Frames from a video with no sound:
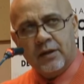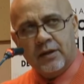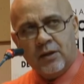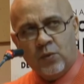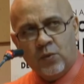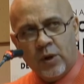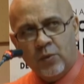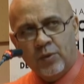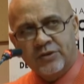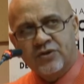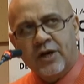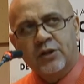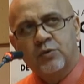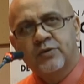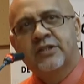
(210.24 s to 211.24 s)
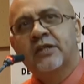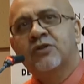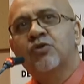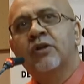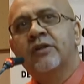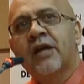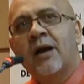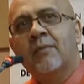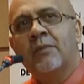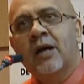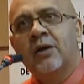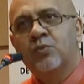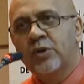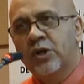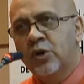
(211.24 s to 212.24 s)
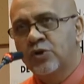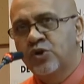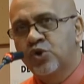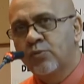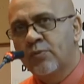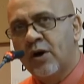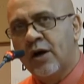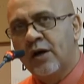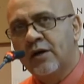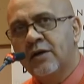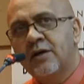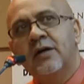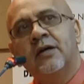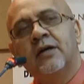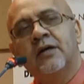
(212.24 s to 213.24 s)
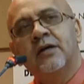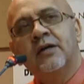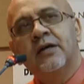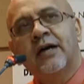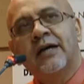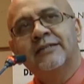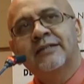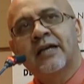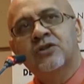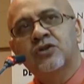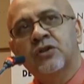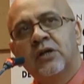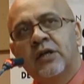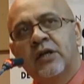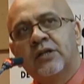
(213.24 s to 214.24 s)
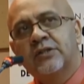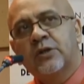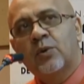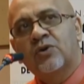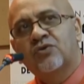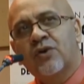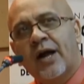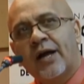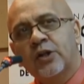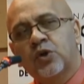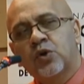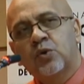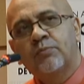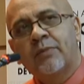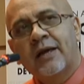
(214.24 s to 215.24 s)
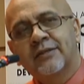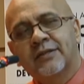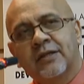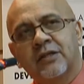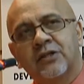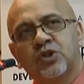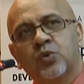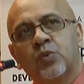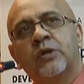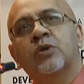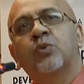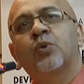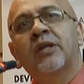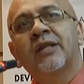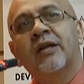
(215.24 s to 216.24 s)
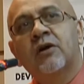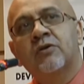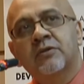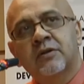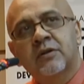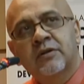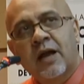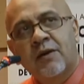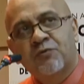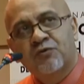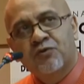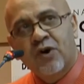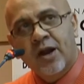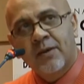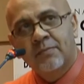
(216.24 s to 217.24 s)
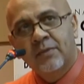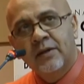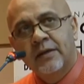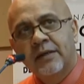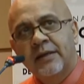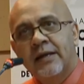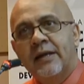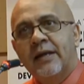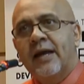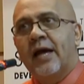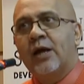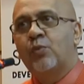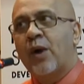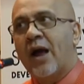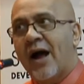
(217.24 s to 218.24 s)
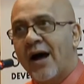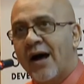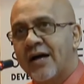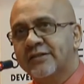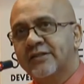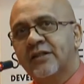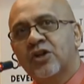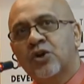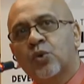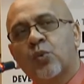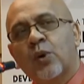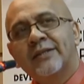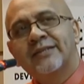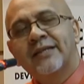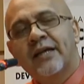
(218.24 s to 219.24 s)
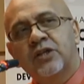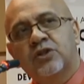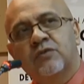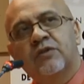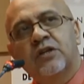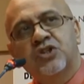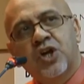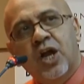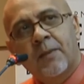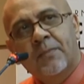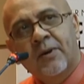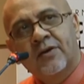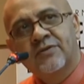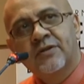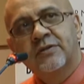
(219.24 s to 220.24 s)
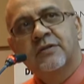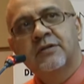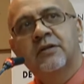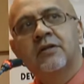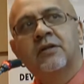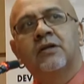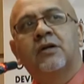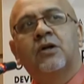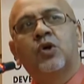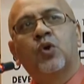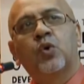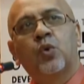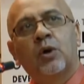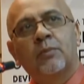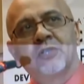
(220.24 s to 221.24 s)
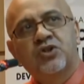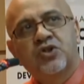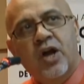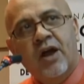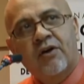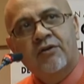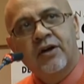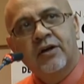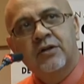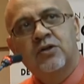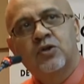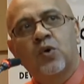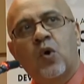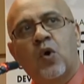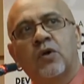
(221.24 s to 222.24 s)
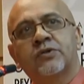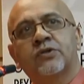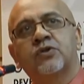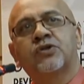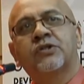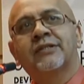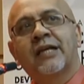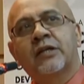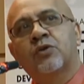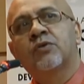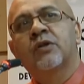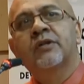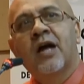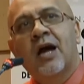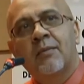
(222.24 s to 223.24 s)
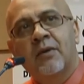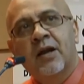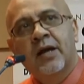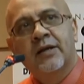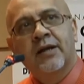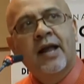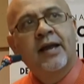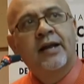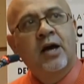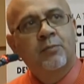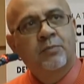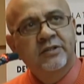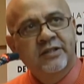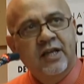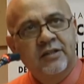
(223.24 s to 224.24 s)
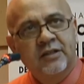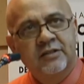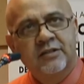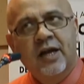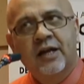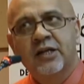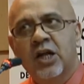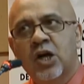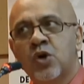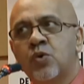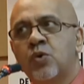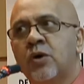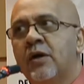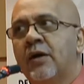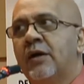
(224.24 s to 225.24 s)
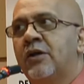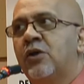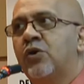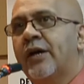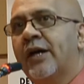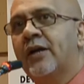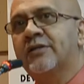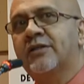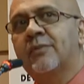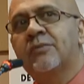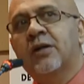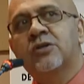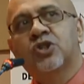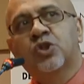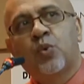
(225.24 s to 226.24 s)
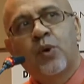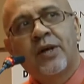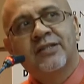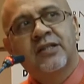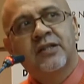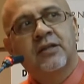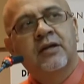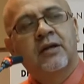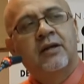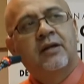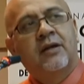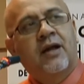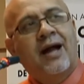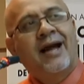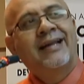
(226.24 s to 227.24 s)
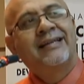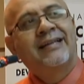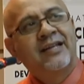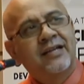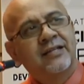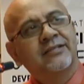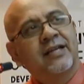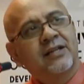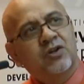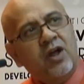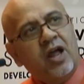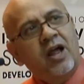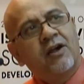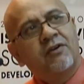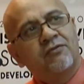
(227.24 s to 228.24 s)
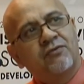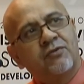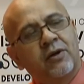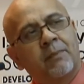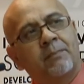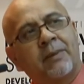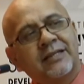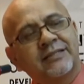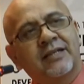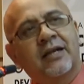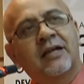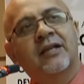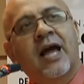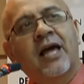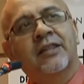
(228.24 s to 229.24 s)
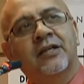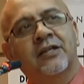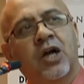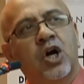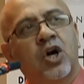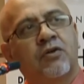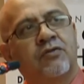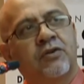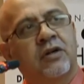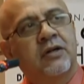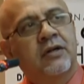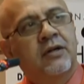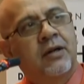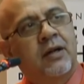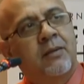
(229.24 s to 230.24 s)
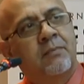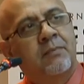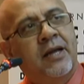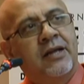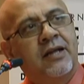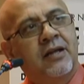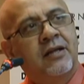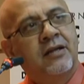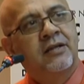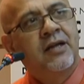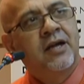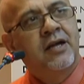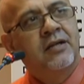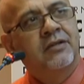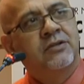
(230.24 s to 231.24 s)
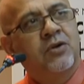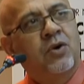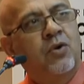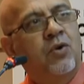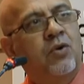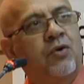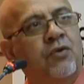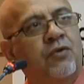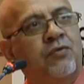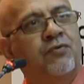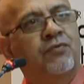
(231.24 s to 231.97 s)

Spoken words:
We will try to stick to the timeline. We know it's Jummah as such, so we'll try to basically squeeze it within our time frame. And we ask and request each of the chairpersons who will be chairing to also stick to the timeline and our presenters. I know you cannot sometimes squeeze in ideas that you have basically gathered over many years or